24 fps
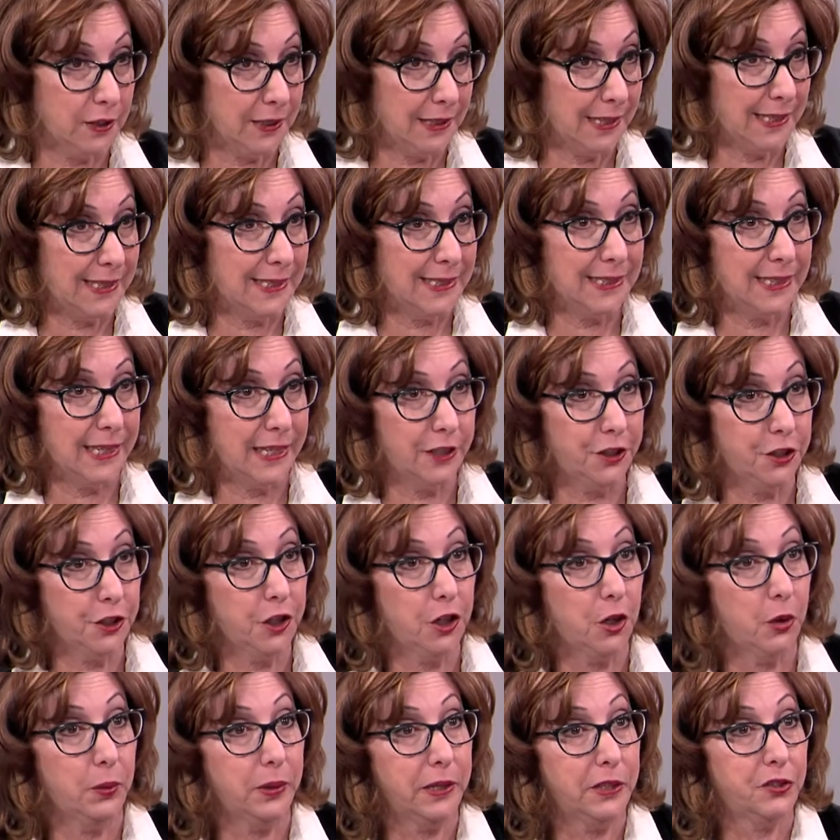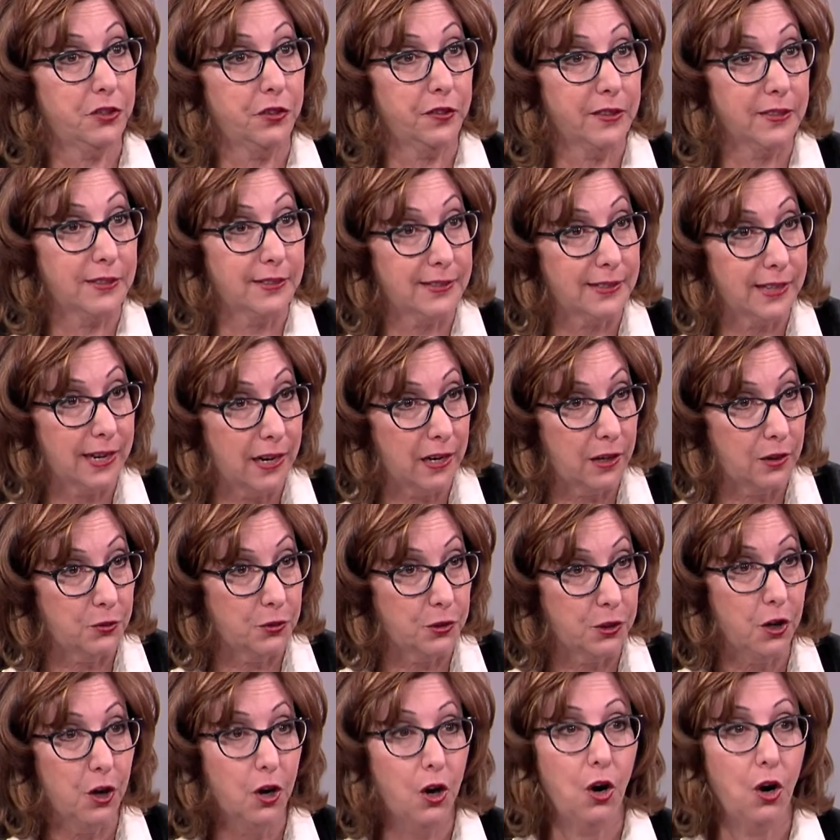let's say, to go into the sound,